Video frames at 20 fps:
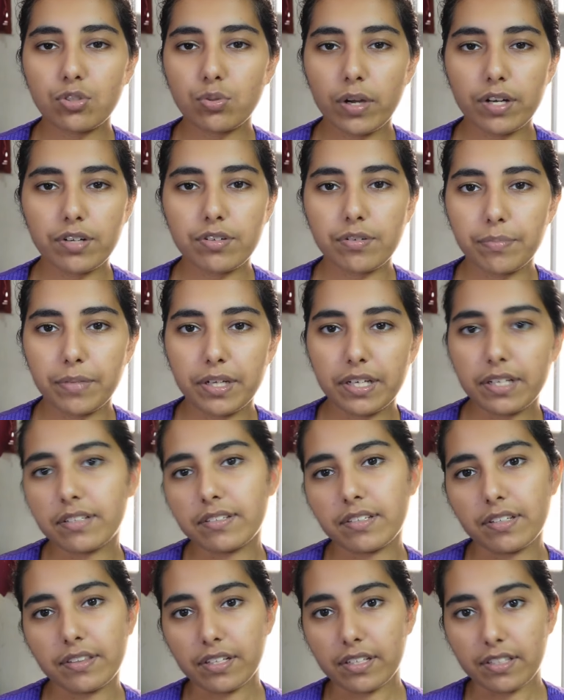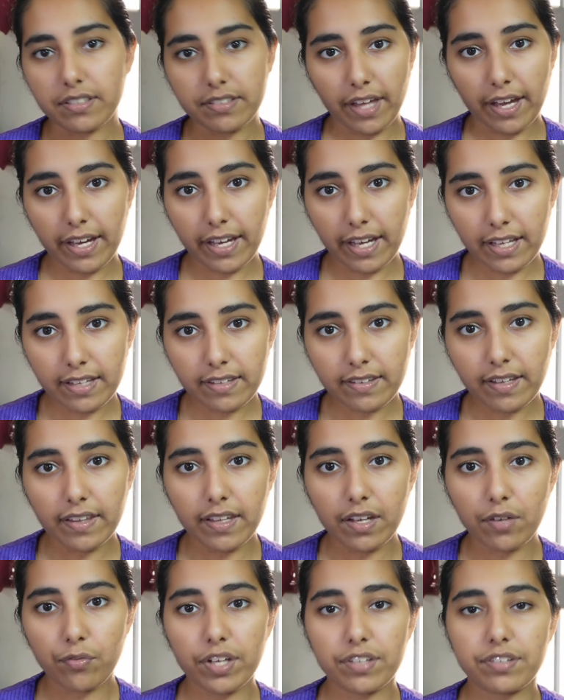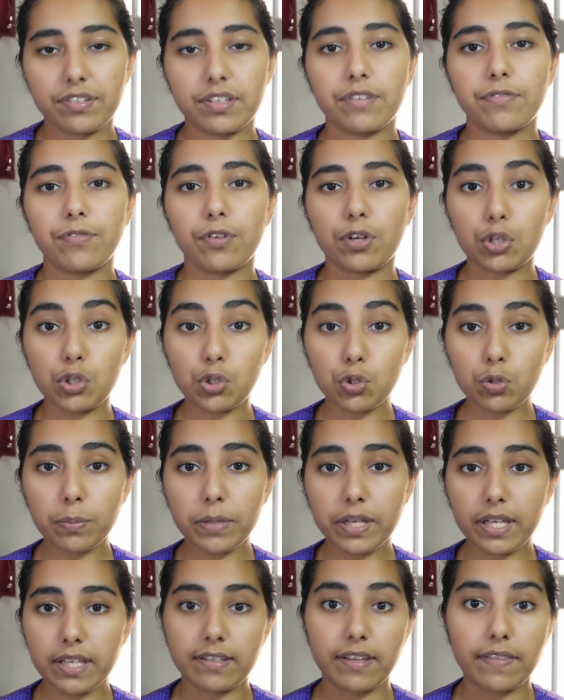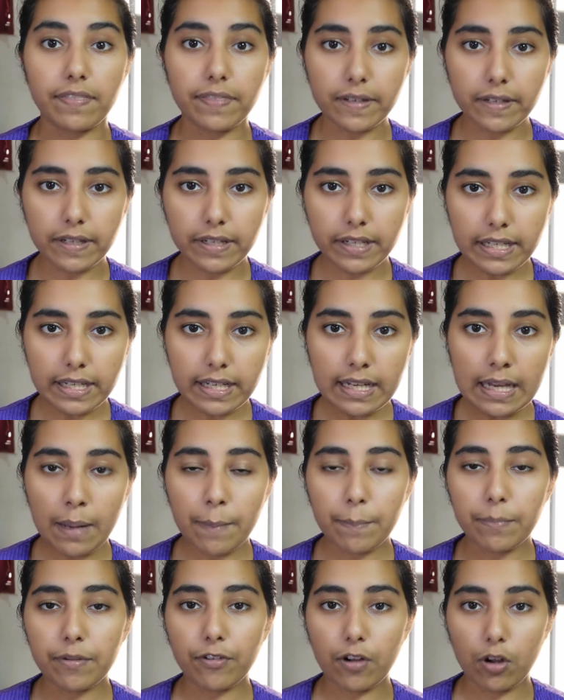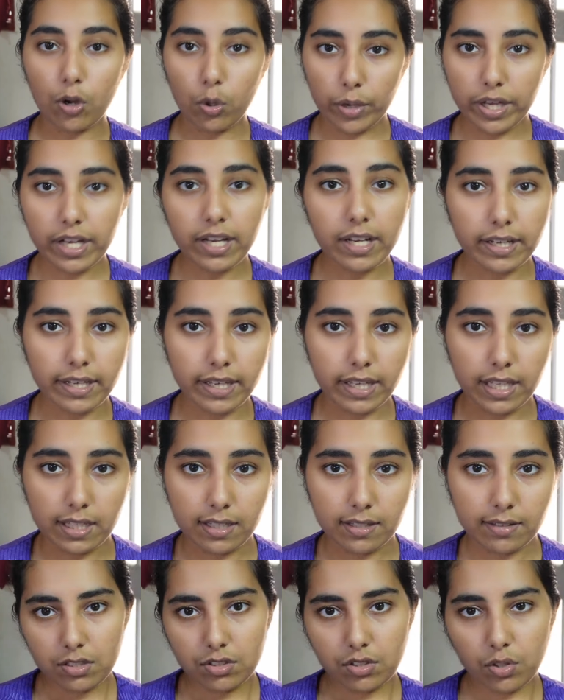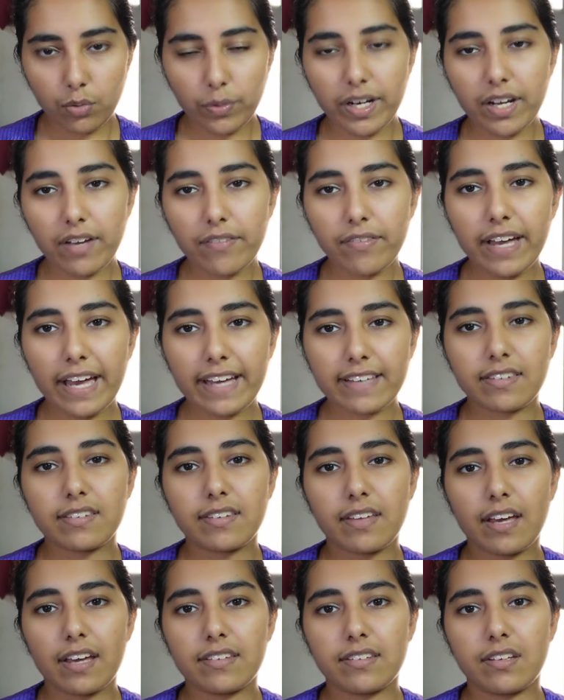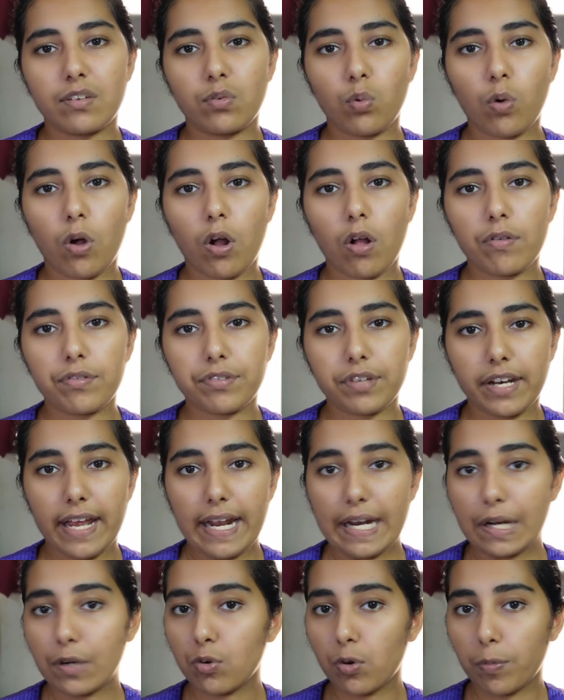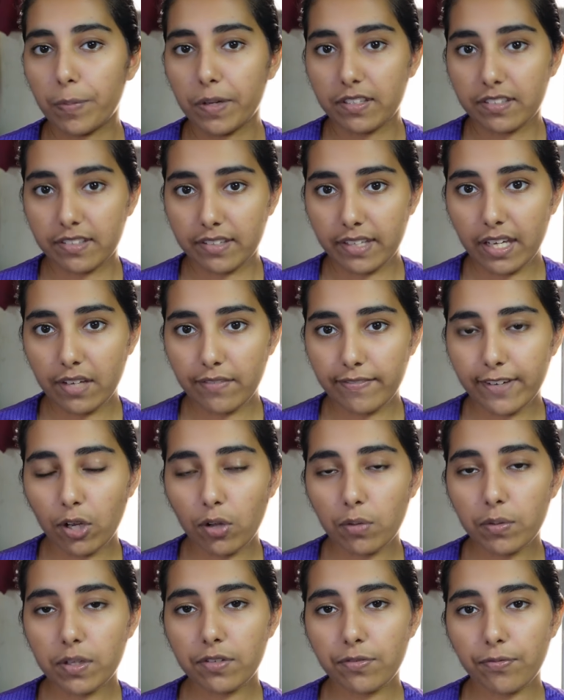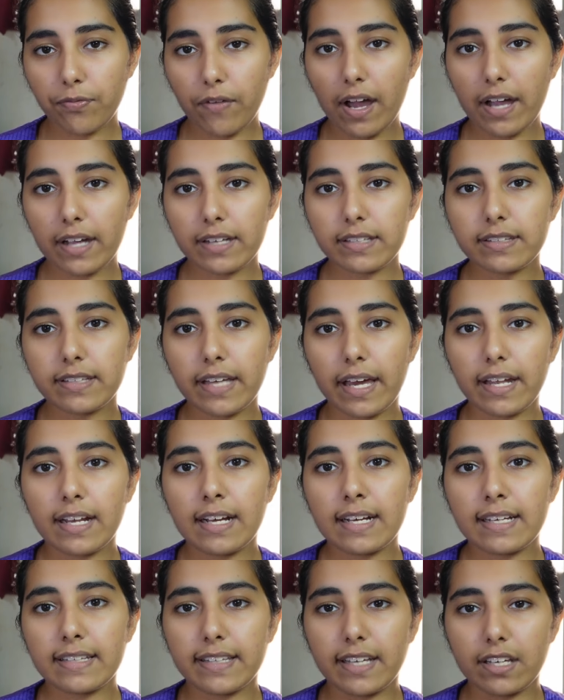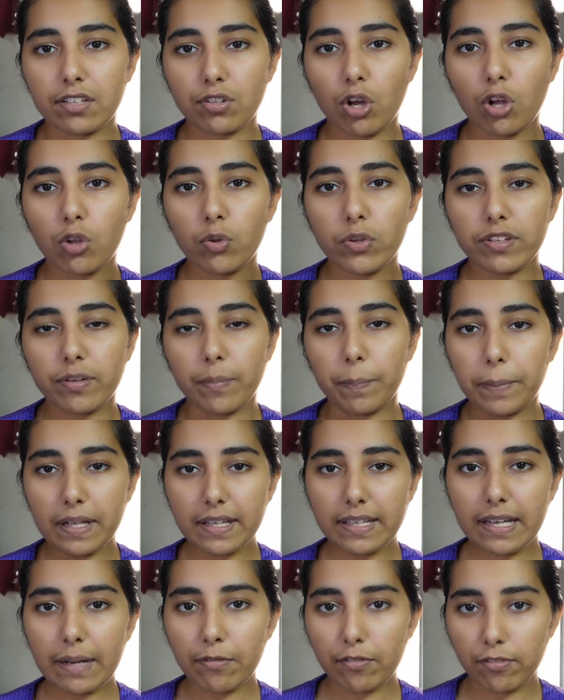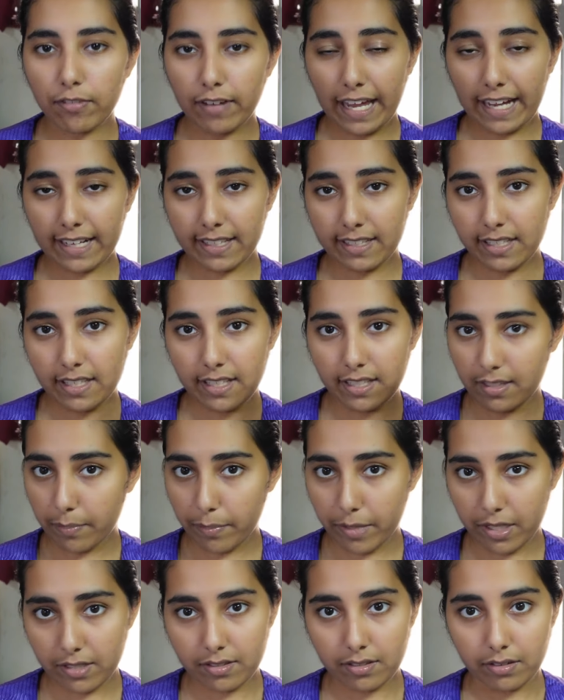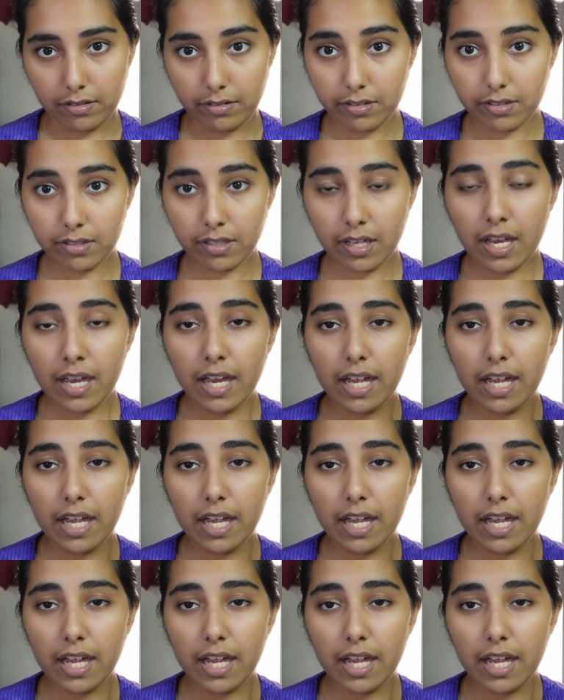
200 meters in 30 seconds and then resting for 2 minutes and 30 before going again. So whenever exercise involves an anaerobic state, we always find that there's always a buildup of lactate in the muscles.